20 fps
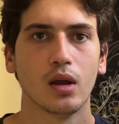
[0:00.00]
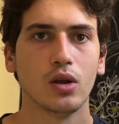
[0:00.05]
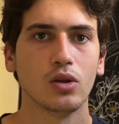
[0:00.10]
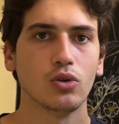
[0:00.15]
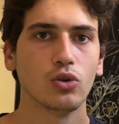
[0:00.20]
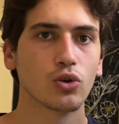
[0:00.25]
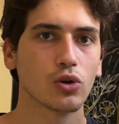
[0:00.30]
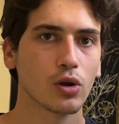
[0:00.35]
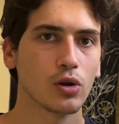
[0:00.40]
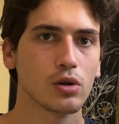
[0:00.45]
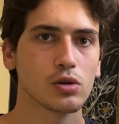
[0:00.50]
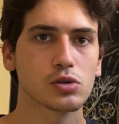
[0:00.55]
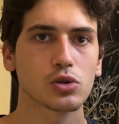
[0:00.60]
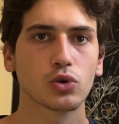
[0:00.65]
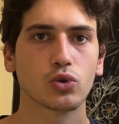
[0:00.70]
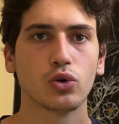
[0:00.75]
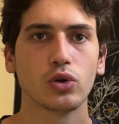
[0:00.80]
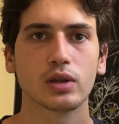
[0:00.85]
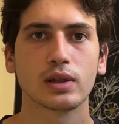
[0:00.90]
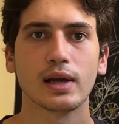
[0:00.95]
You can also
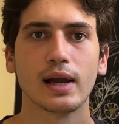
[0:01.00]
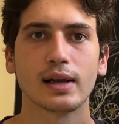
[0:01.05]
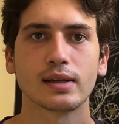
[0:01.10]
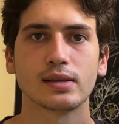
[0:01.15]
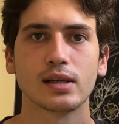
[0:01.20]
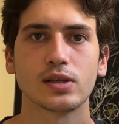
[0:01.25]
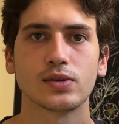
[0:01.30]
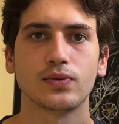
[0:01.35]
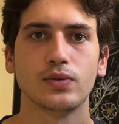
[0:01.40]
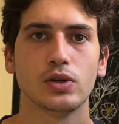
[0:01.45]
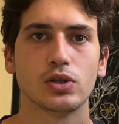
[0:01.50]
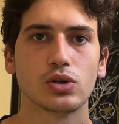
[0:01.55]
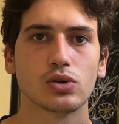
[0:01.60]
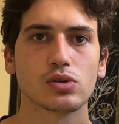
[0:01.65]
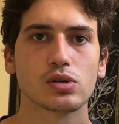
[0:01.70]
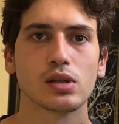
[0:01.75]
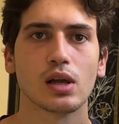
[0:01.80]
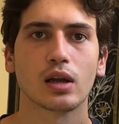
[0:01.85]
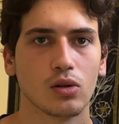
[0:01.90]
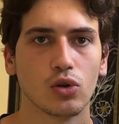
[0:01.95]
quickly access
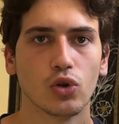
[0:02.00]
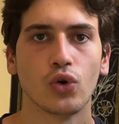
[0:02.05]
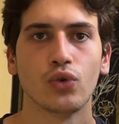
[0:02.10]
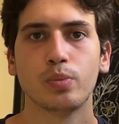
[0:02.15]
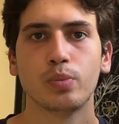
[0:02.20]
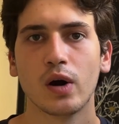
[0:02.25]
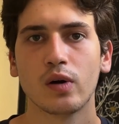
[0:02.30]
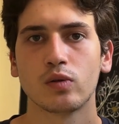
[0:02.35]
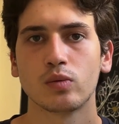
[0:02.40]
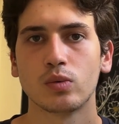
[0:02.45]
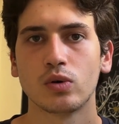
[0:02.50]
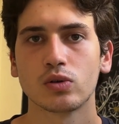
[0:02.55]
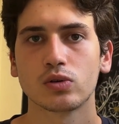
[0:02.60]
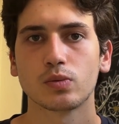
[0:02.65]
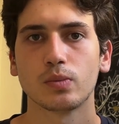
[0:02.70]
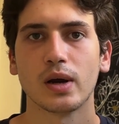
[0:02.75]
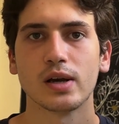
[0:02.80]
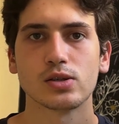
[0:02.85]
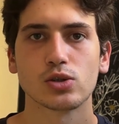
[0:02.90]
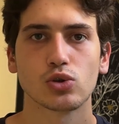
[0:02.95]
features like low power mode
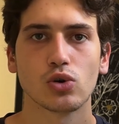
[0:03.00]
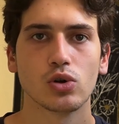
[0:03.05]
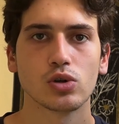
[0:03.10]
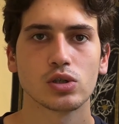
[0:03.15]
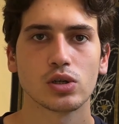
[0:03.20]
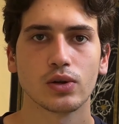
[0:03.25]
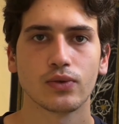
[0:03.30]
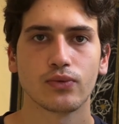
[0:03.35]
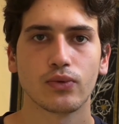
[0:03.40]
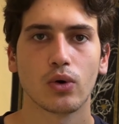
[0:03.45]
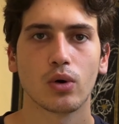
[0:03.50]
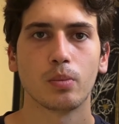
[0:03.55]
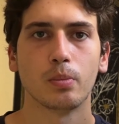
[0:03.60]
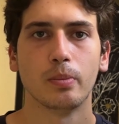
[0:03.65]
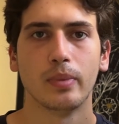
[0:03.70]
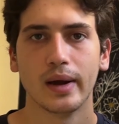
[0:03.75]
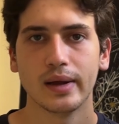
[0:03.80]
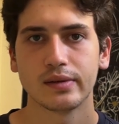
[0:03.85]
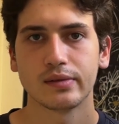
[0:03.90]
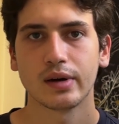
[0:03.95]
by searching for
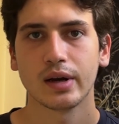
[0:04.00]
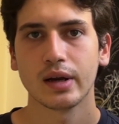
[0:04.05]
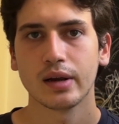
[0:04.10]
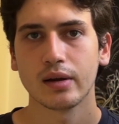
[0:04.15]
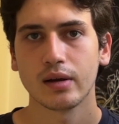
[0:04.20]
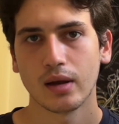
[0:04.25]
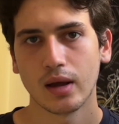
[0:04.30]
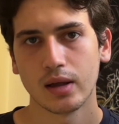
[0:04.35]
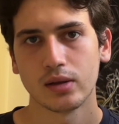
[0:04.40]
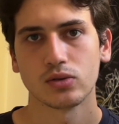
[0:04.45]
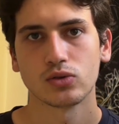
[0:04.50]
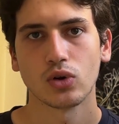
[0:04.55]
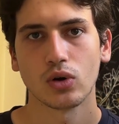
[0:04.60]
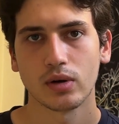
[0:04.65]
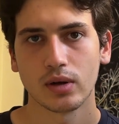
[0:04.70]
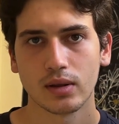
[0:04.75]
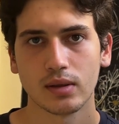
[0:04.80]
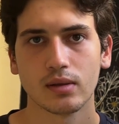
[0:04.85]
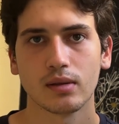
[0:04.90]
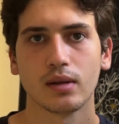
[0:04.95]
battery and
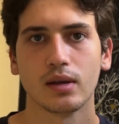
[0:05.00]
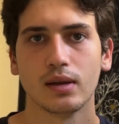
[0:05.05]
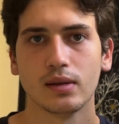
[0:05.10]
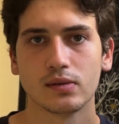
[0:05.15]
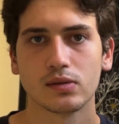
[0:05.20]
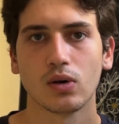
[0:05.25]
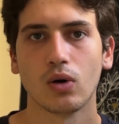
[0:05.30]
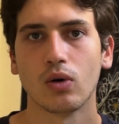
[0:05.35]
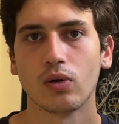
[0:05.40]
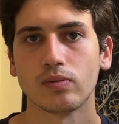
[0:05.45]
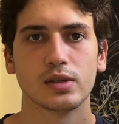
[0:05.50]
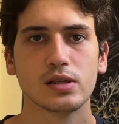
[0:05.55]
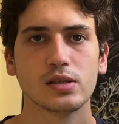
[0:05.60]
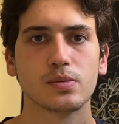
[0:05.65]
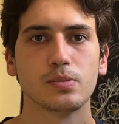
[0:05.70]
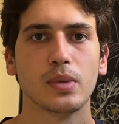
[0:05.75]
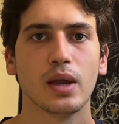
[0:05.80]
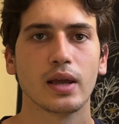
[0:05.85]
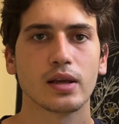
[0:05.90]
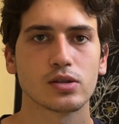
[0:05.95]
turning it on. This
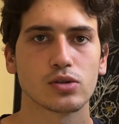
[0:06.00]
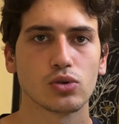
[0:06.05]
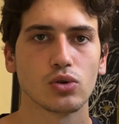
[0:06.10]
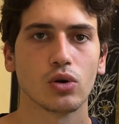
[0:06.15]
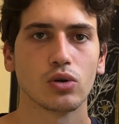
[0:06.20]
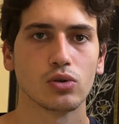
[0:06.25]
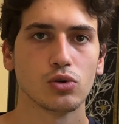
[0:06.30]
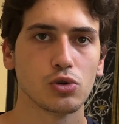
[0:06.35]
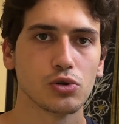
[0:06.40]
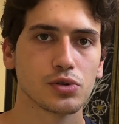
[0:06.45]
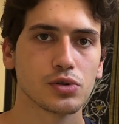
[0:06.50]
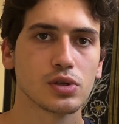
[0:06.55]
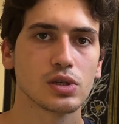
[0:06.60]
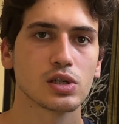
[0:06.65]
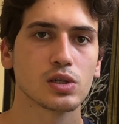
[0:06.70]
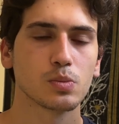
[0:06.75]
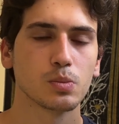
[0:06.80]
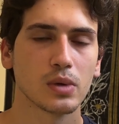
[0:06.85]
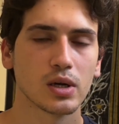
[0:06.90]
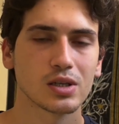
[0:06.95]
makes your
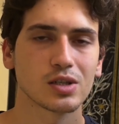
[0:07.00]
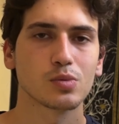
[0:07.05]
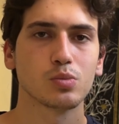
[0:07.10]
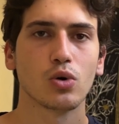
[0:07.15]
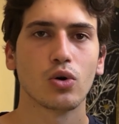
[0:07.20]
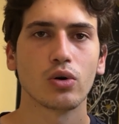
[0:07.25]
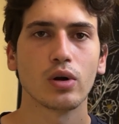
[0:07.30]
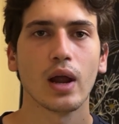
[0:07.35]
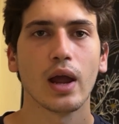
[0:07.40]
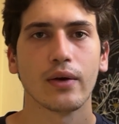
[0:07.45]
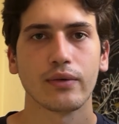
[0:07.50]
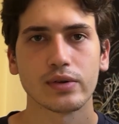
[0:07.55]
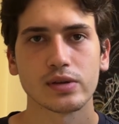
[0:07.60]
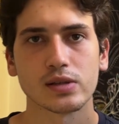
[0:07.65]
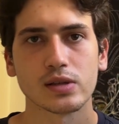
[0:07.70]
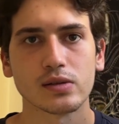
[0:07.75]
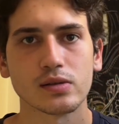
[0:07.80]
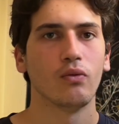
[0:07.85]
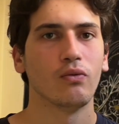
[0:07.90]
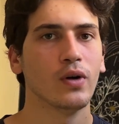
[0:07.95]
usage much more
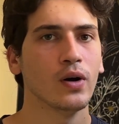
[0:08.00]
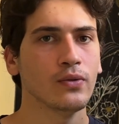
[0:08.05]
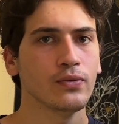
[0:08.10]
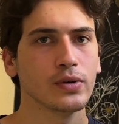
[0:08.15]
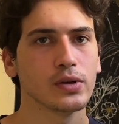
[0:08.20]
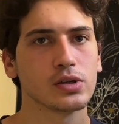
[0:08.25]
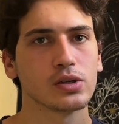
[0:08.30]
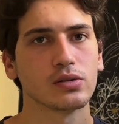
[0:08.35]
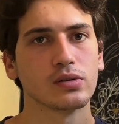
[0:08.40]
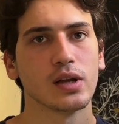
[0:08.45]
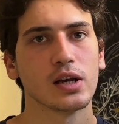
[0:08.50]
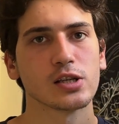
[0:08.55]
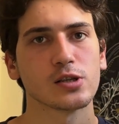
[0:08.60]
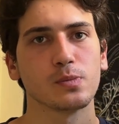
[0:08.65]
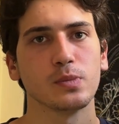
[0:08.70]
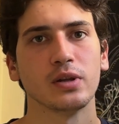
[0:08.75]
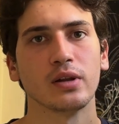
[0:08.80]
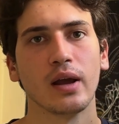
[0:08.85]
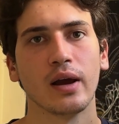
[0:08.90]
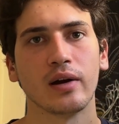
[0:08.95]
efficient. One feature that's
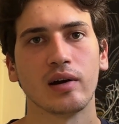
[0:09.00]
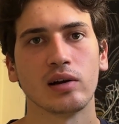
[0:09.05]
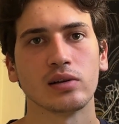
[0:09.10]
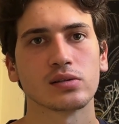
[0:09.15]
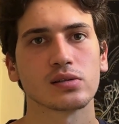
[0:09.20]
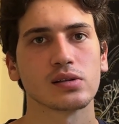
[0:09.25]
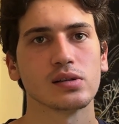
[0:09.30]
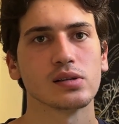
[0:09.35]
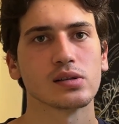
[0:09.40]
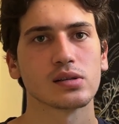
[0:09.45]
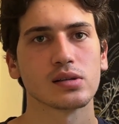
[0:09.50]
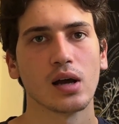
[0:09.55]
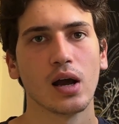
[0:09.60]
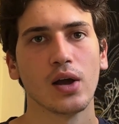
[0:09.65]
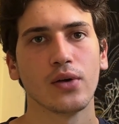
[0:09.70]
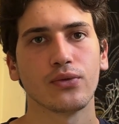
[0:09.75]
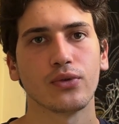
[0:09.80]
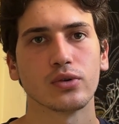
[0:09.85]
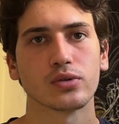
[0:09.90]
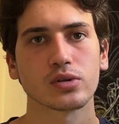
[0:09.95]
been around since the
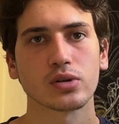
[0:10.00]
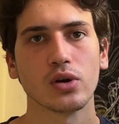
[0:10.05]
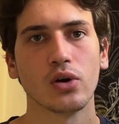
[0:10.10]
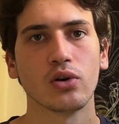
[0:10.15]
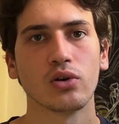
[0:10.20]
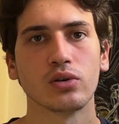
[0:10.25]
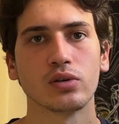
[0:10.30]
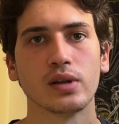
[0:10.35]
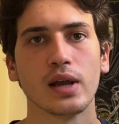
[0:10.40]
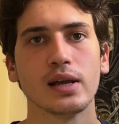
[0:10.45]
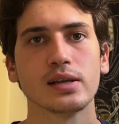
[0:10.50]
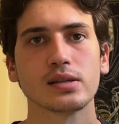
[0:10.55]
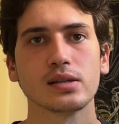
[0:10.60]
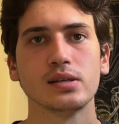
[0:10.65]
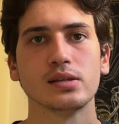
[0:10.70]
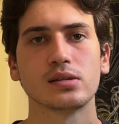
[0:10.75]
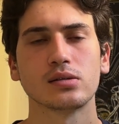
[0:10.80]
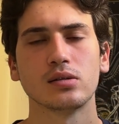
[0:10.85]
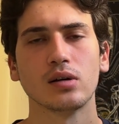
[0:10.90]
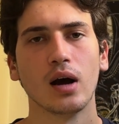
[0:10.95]
iPhone's early days
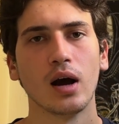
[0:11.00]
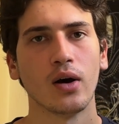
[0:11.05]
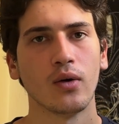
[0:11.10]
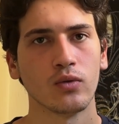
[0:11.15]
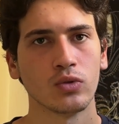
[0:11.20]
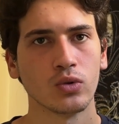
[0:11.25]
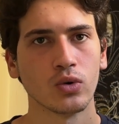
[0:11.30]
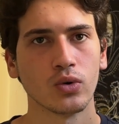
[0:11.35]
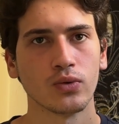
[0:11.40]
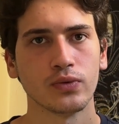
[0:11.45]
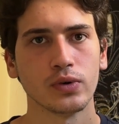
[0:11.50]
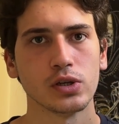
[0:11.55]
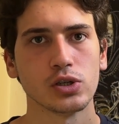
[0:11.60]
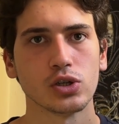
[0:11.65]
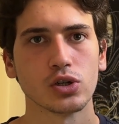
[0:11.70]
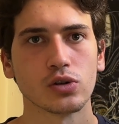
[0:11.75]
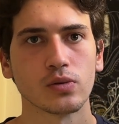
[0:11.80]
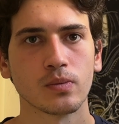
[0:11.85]
is the undo feature.